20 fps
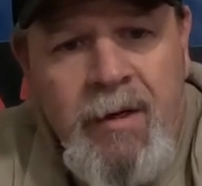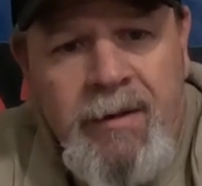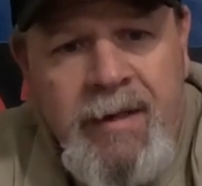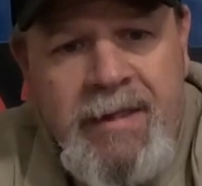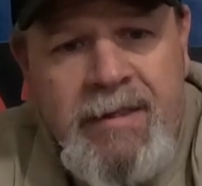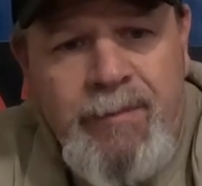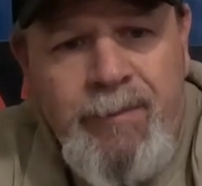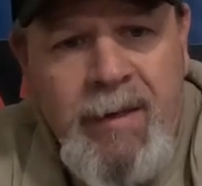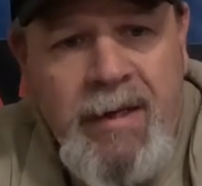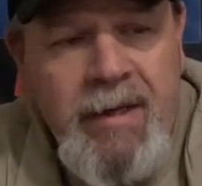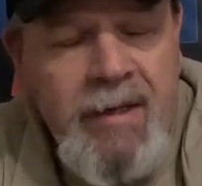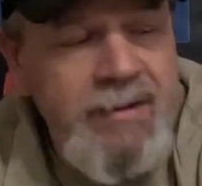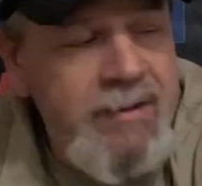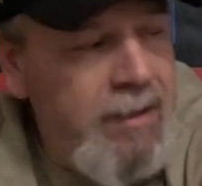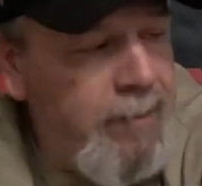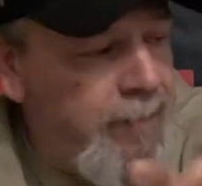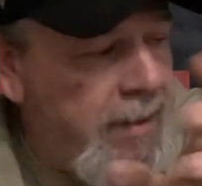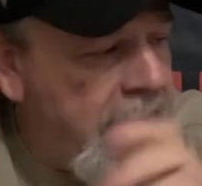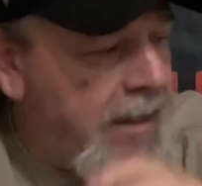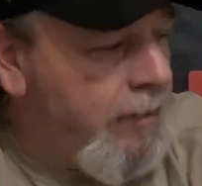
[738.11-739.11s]
That's because
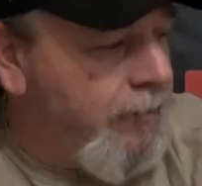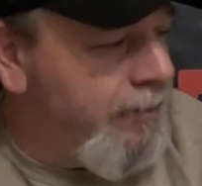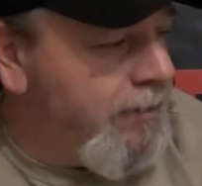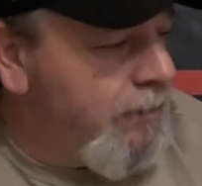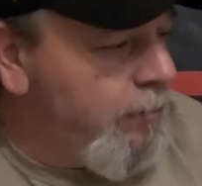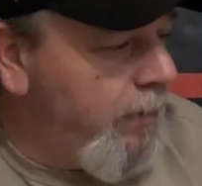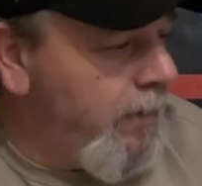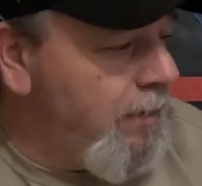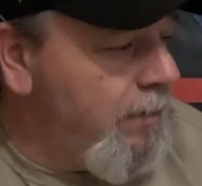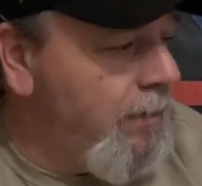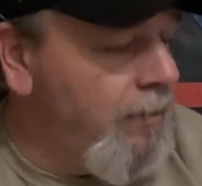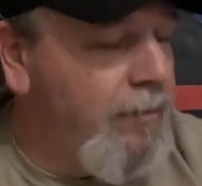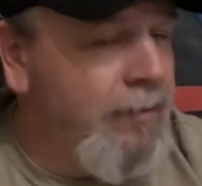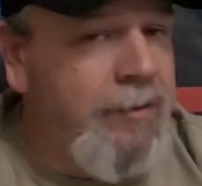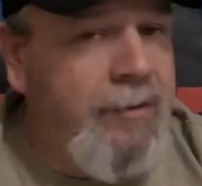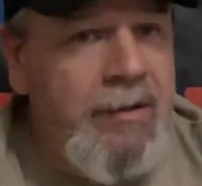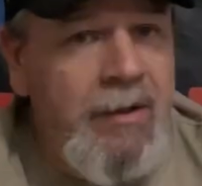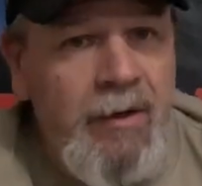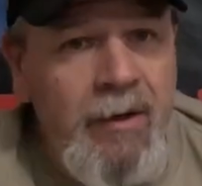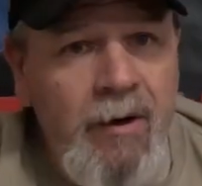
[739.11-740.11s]
the batteries we
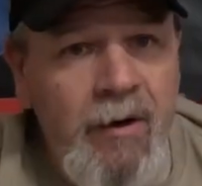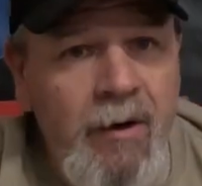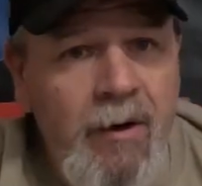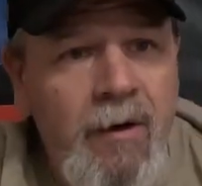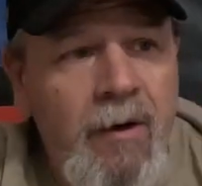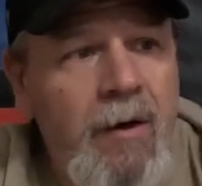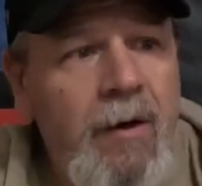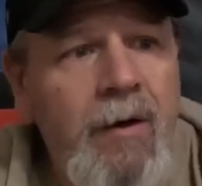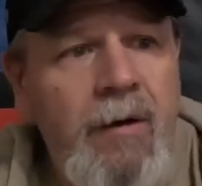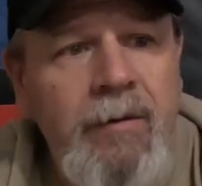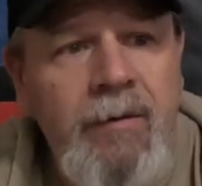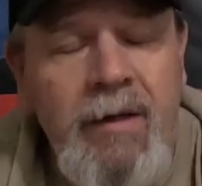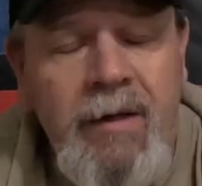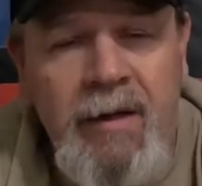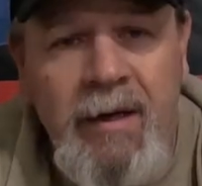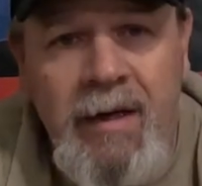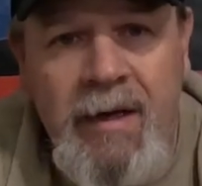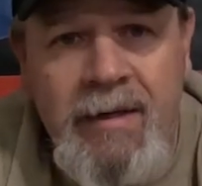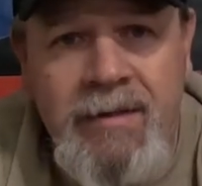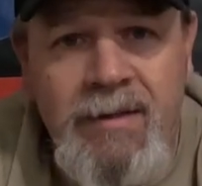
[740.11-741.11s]
use are
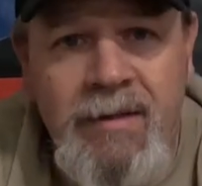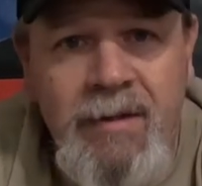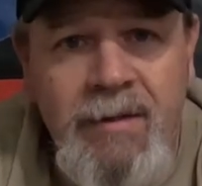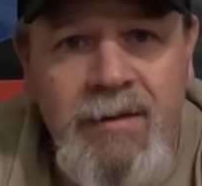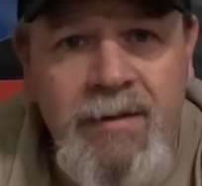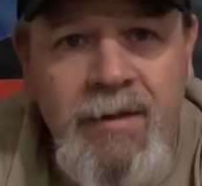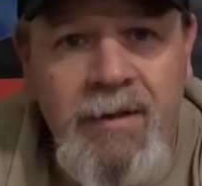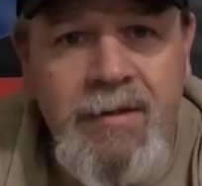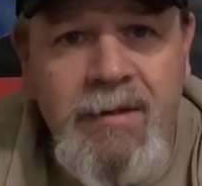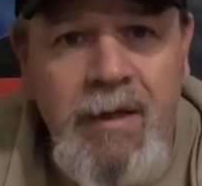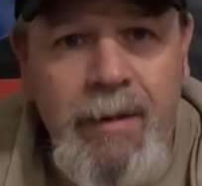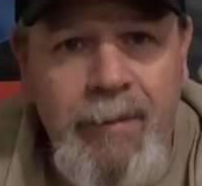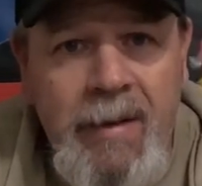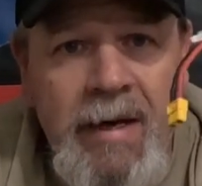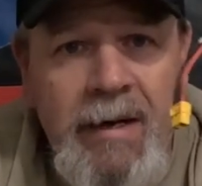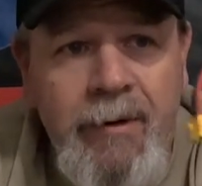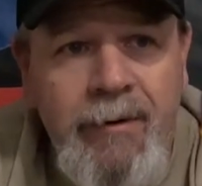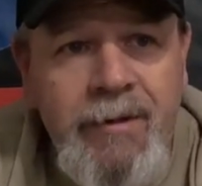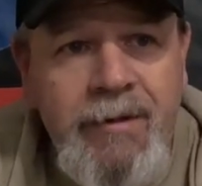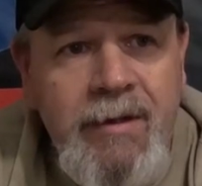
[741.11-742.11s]
all XT60
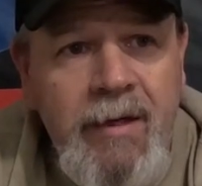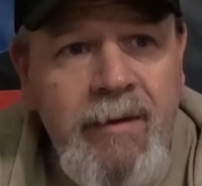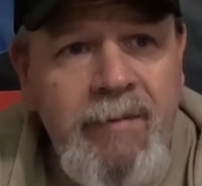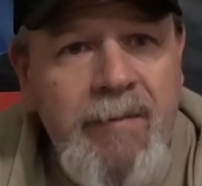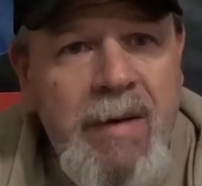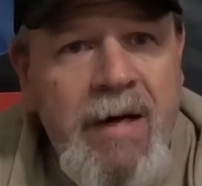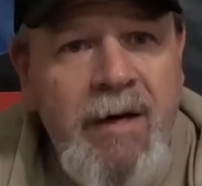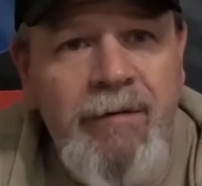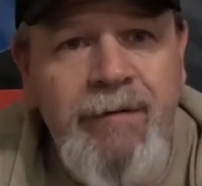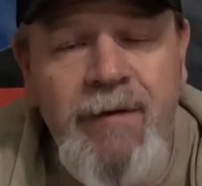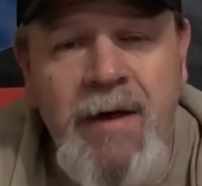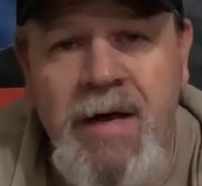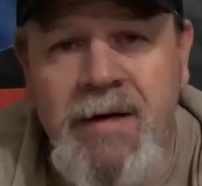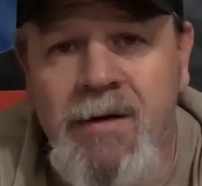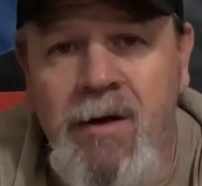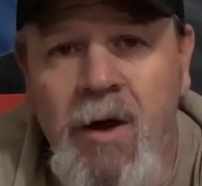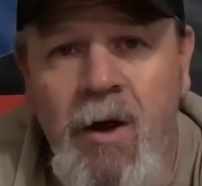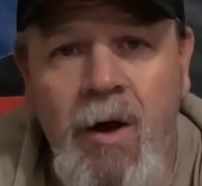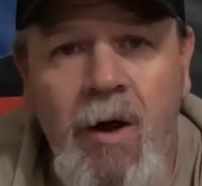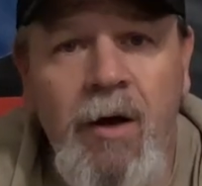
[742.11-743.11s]
batteries. And as a matter of
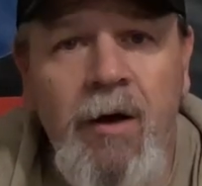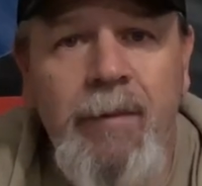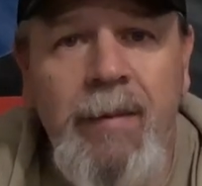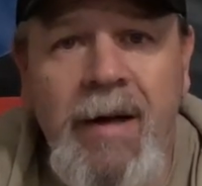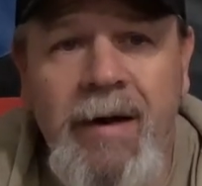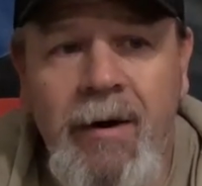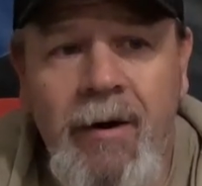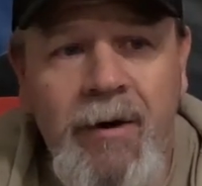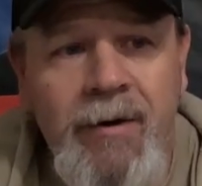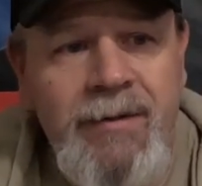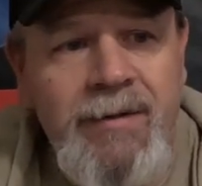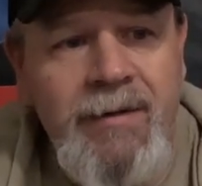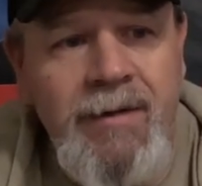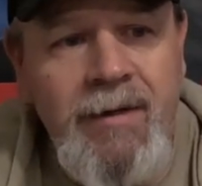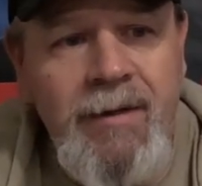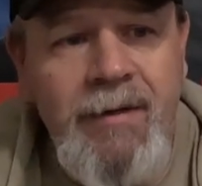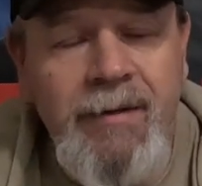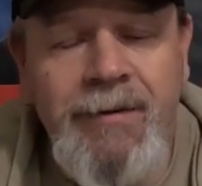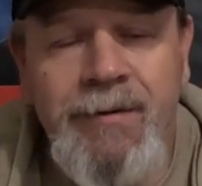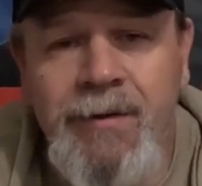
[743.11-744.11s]
fact, all of my
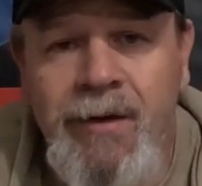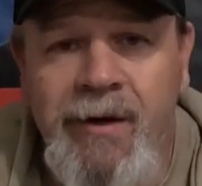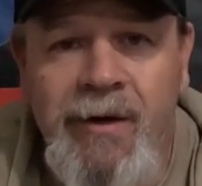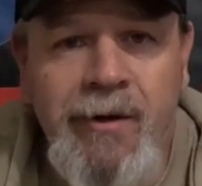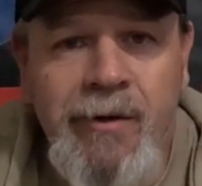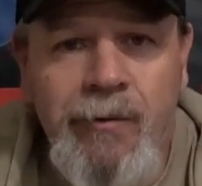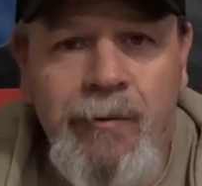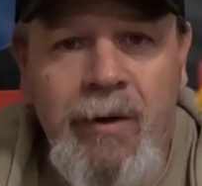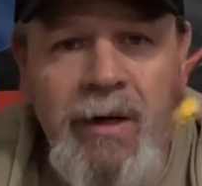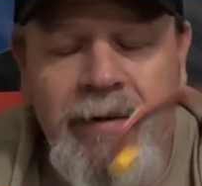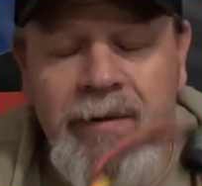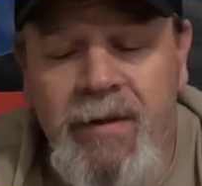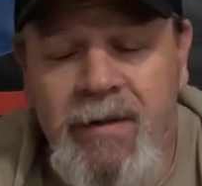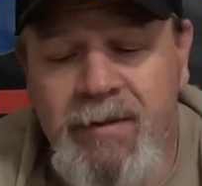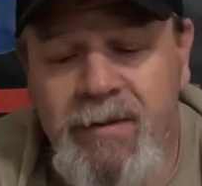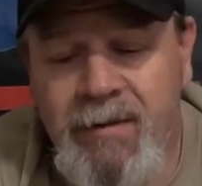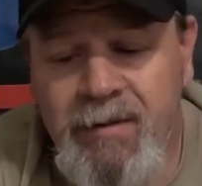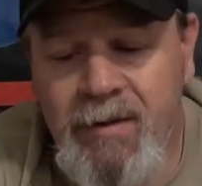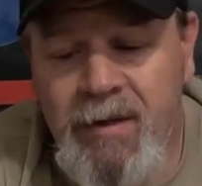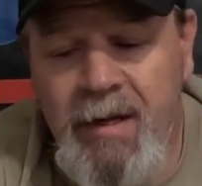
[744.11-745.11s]
RCs run
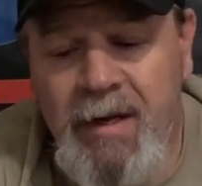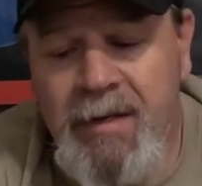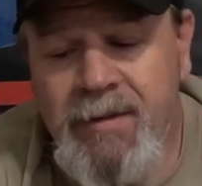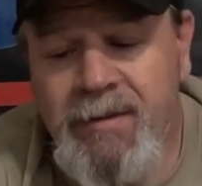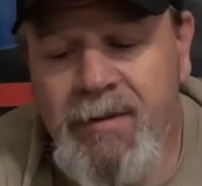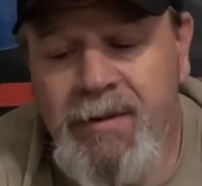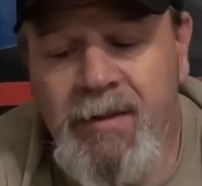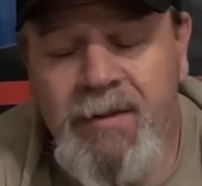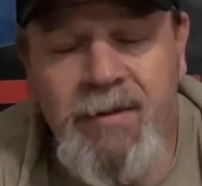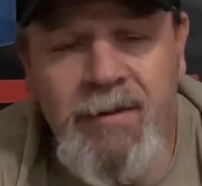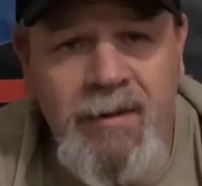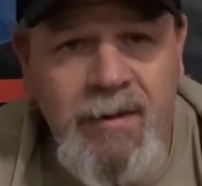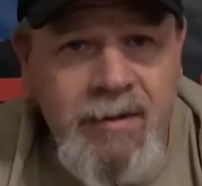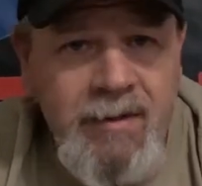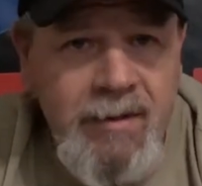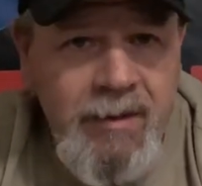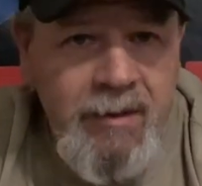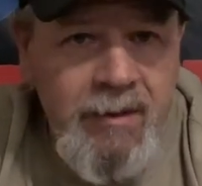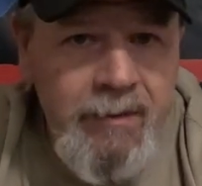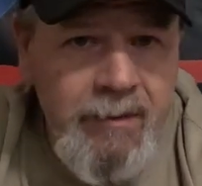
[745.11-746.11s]
this
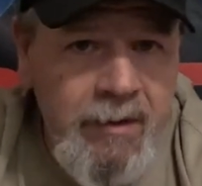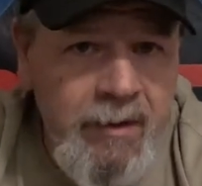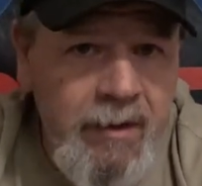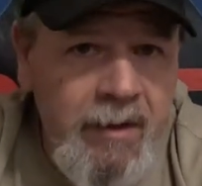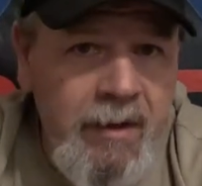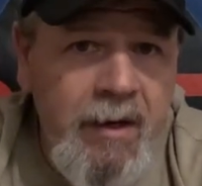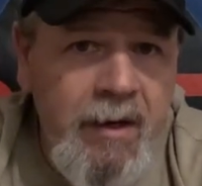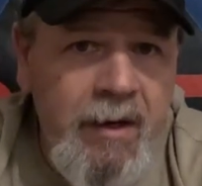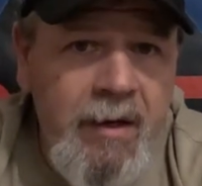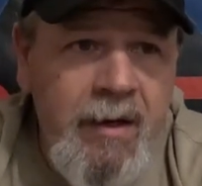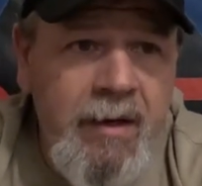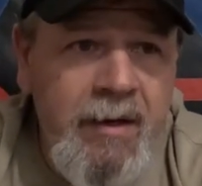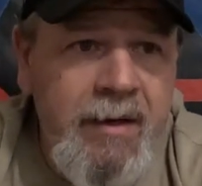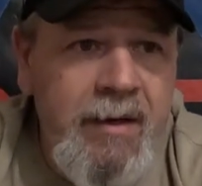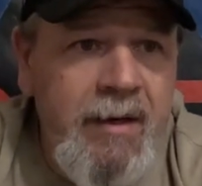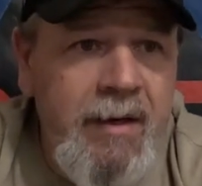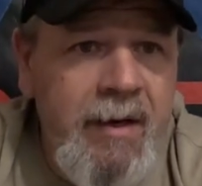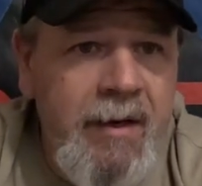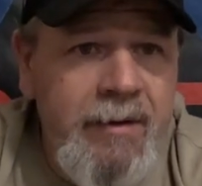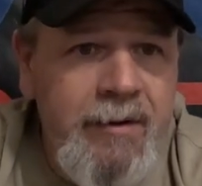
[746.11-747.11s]
XT60
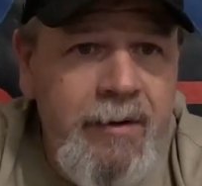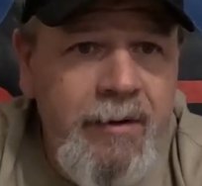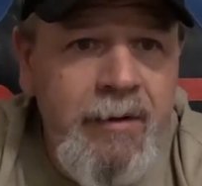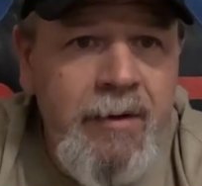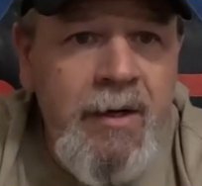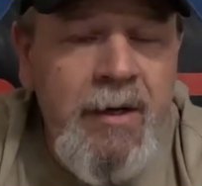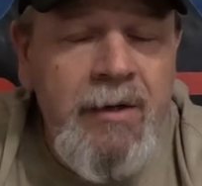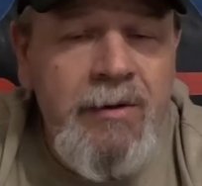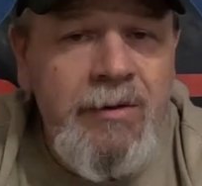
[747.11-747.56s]
connector.